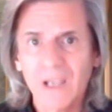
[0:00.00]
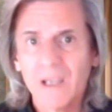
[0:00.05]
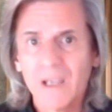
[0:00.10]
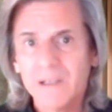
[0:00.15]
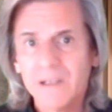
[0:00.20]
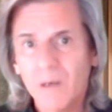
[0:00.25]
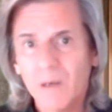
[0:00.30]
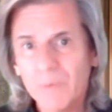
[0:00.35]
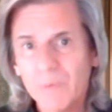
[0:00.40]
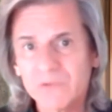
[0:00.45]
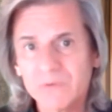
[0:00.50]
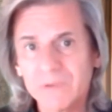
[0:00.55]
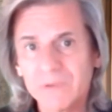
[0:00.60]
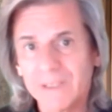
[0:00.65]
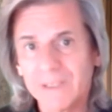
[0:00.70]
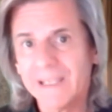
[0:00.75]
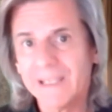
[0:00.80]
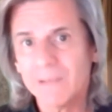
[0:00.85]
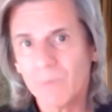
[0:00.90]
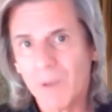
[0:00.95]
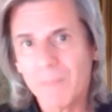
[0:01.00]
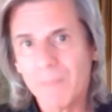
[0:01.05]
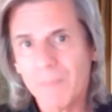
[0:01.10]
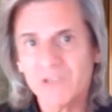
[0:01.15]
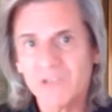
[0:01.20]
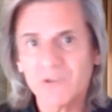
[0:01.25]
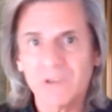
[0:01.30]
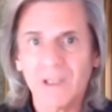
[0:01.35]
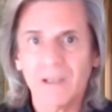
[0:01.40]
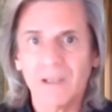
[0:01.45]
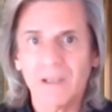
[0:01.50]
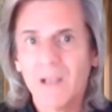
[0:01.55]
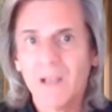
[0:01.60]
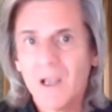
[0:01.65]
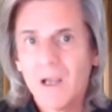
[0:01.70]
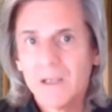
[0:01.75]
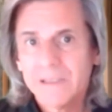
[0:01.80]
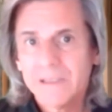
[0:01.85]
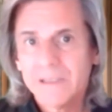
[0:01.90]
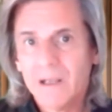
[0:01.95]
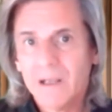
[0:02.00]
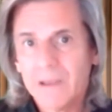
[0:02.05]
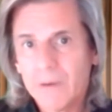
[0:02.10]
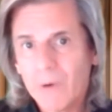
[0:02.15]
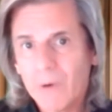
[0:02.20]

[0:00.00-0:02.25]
because again, I mentioned that, they